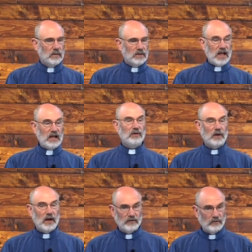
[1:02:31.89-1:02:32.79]
David
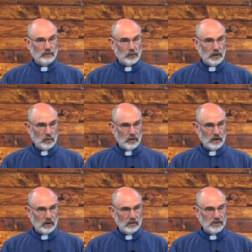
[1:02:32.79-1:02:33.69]
reigns for 40 more
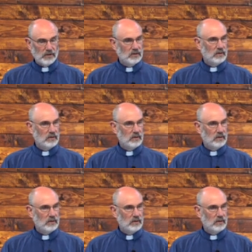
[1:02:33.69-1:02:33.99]
years.